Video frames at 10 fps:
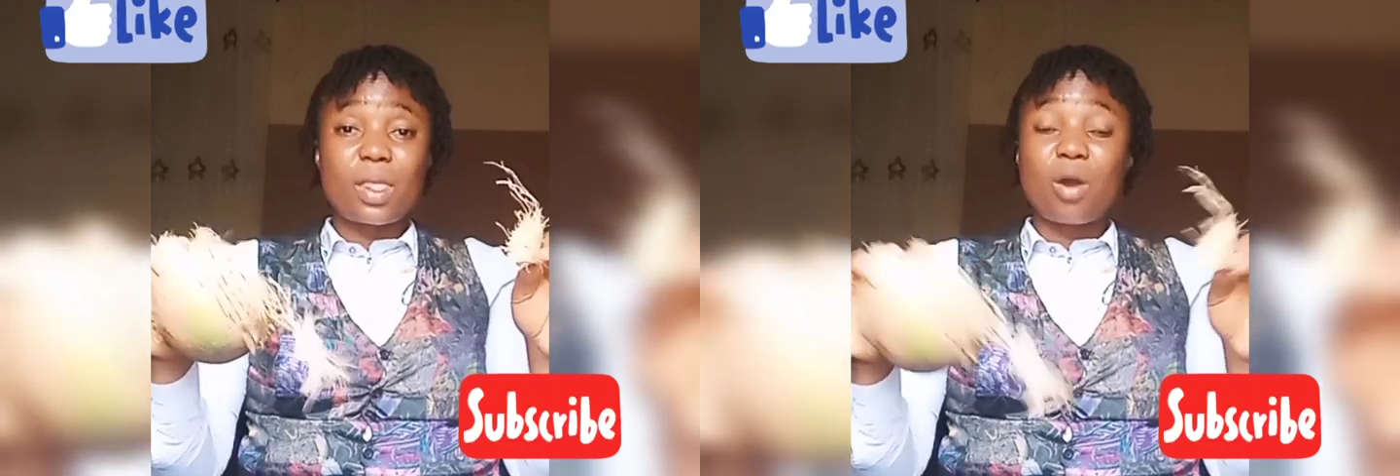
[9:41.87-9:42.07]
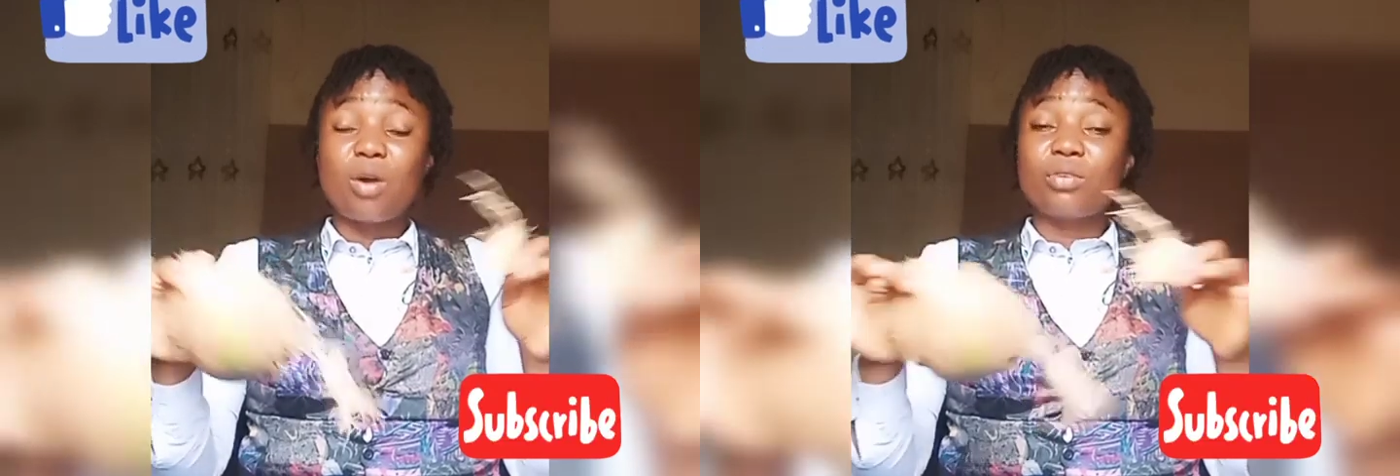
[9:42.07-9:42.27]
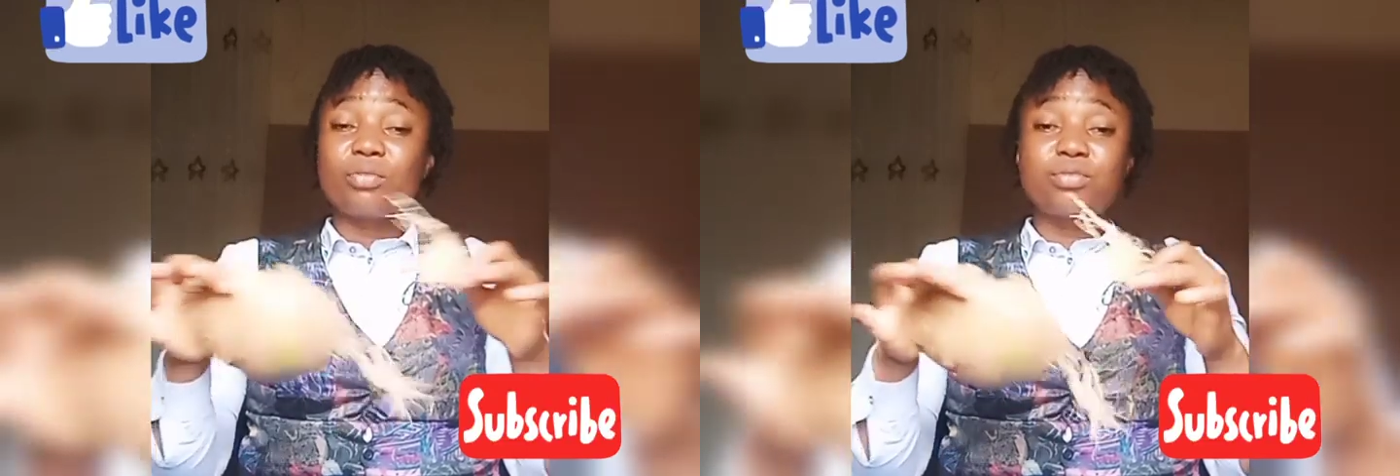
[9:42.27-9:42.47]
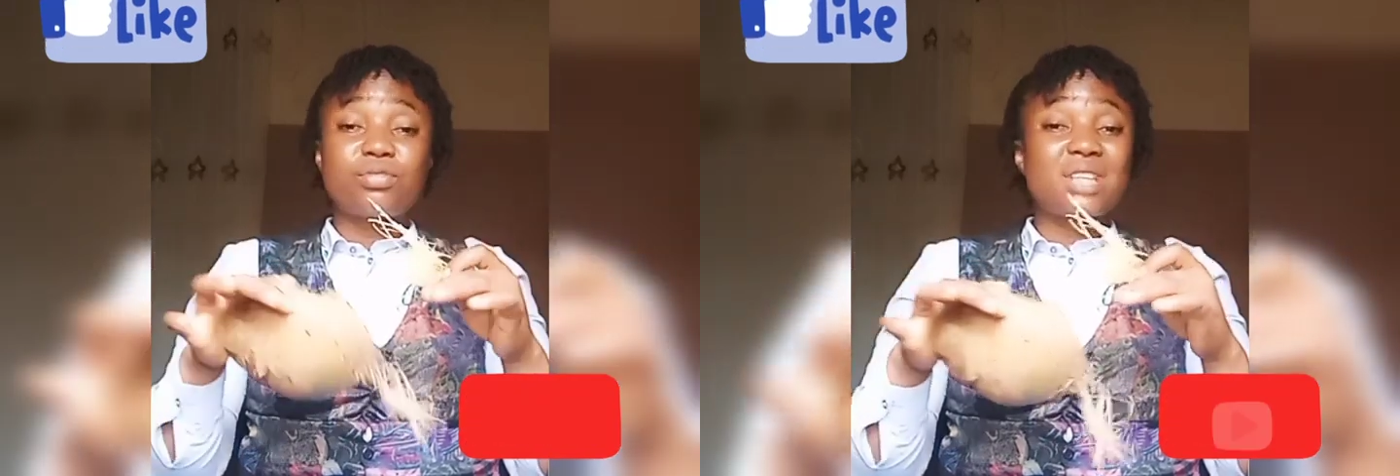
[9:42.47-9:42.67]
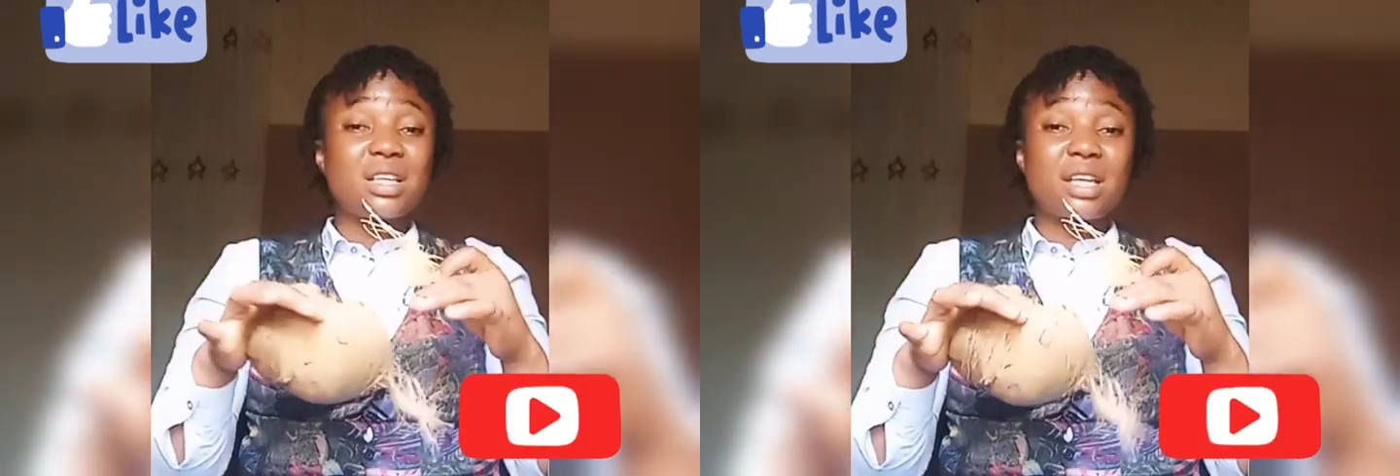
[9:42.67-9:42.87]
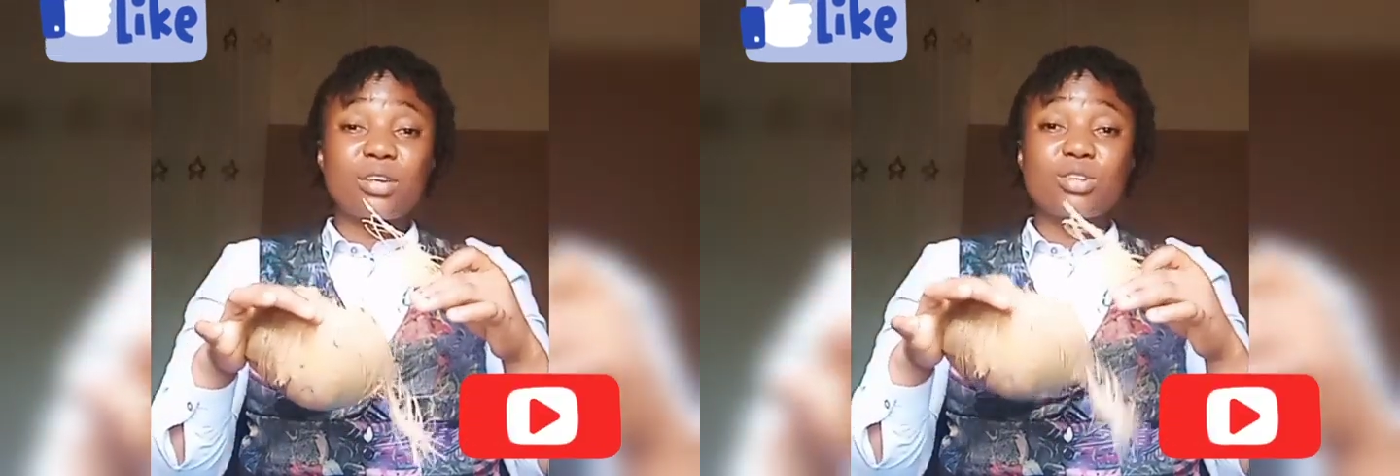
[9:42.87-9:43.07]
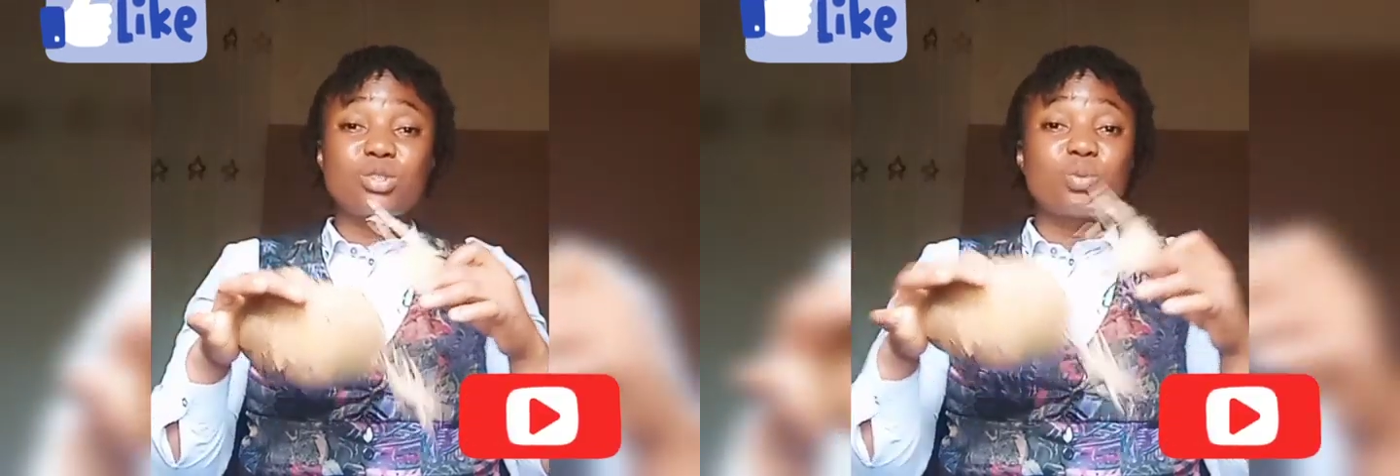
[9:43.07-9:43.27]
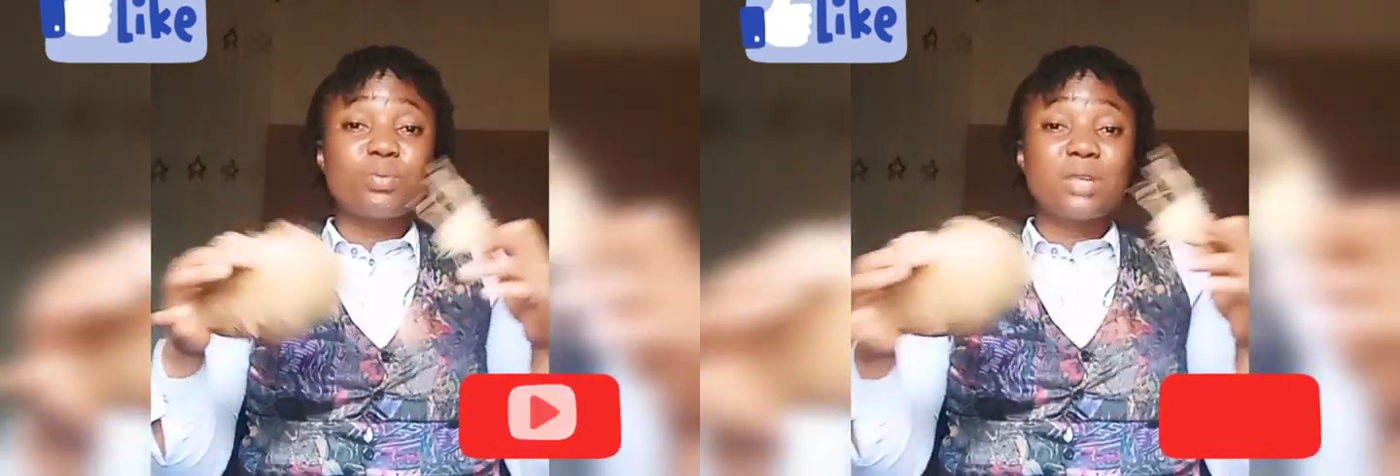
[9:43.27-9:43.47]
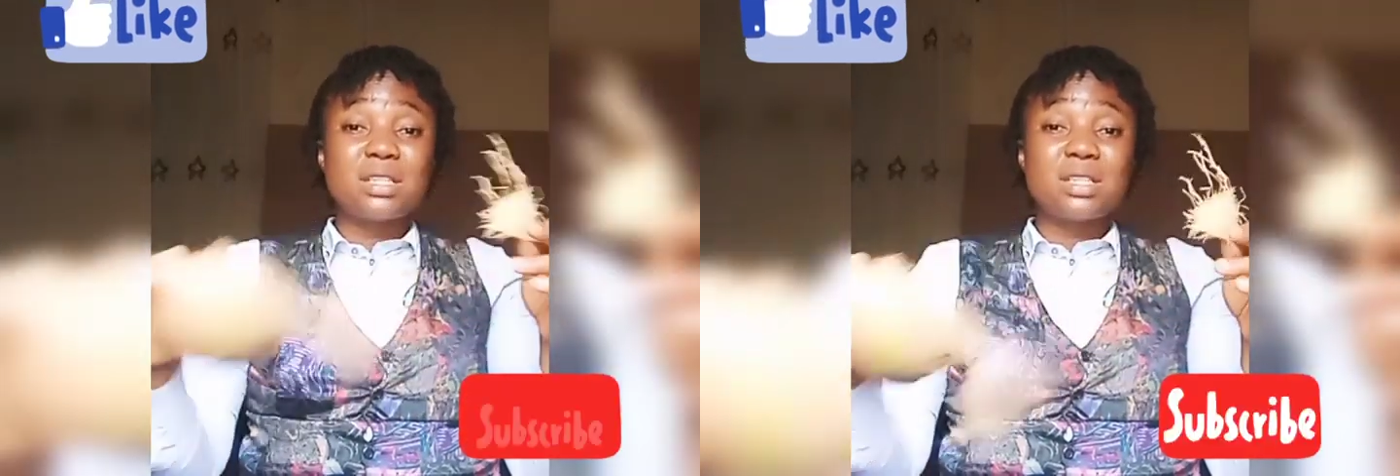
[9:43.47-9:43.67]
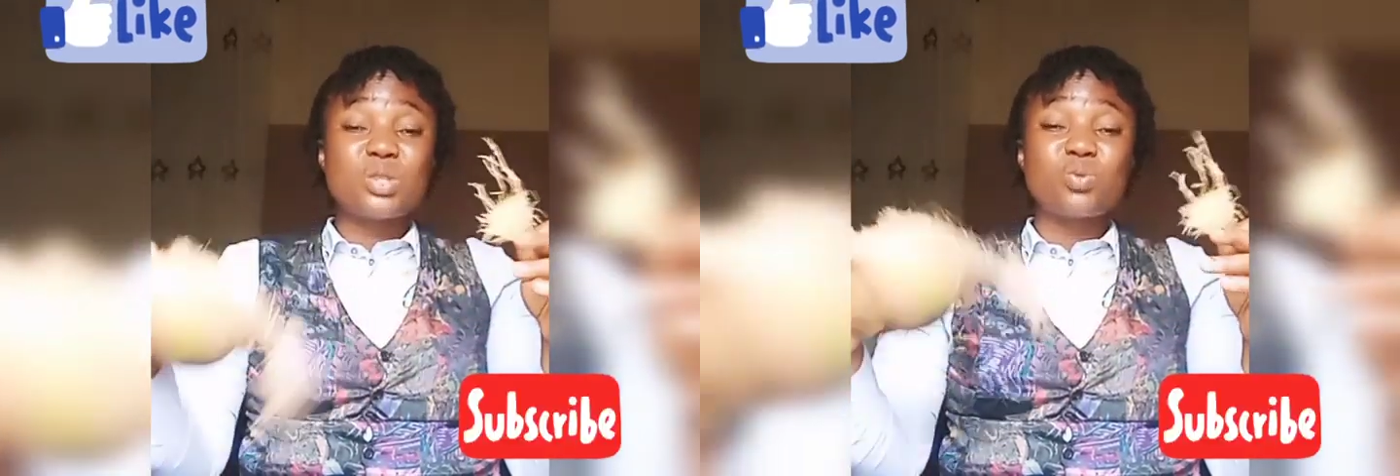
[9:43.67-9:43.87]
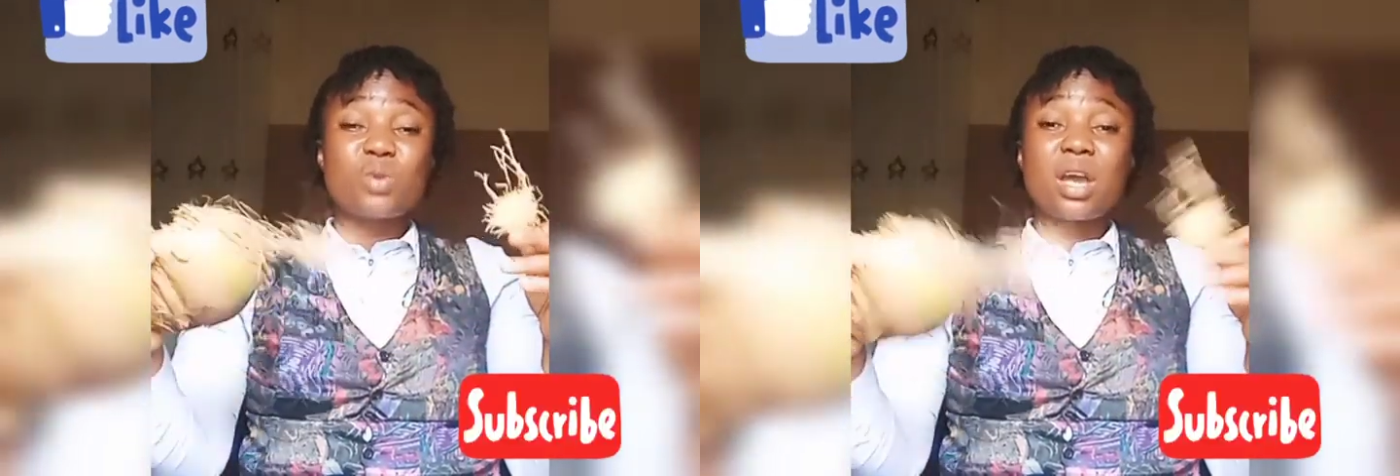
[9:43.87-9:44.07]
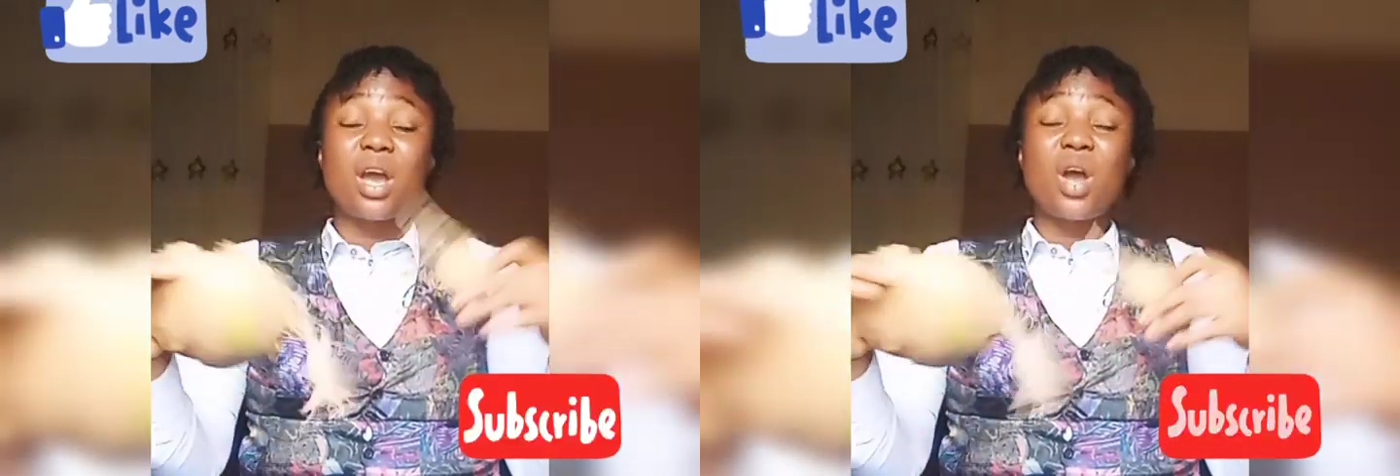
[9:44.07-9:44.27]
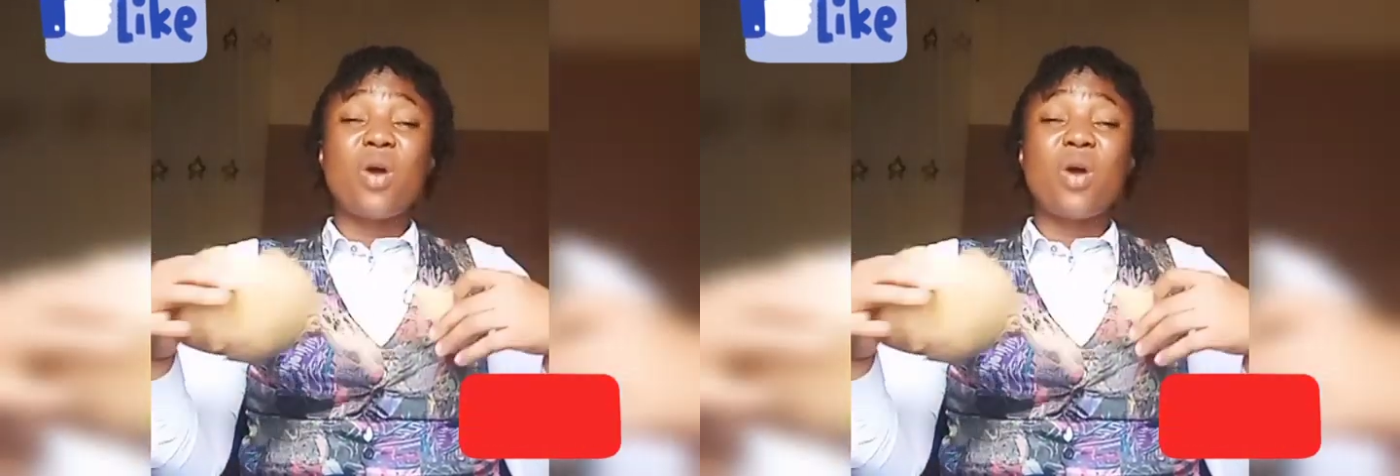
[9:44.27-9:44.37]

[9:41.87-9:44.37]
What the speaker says: or start taking us to places where